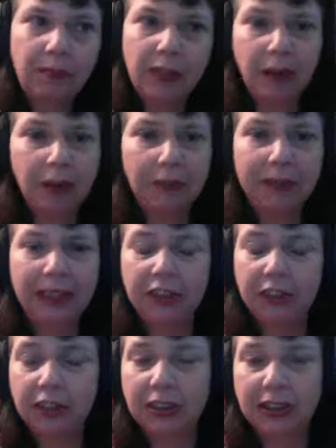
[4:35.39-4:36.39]
Um, it's
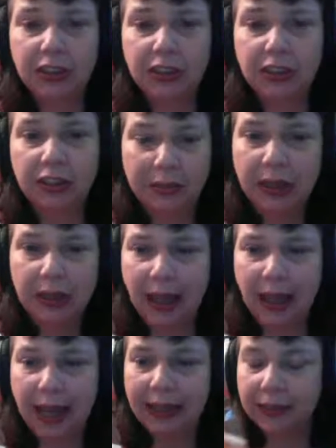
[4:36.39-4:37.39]
just
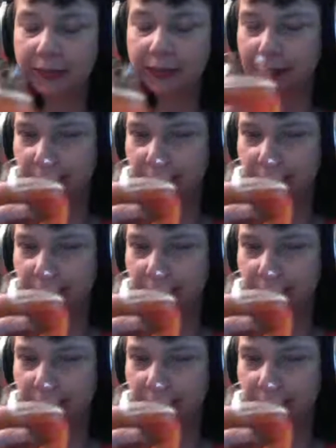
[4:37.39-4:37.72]
extremely light.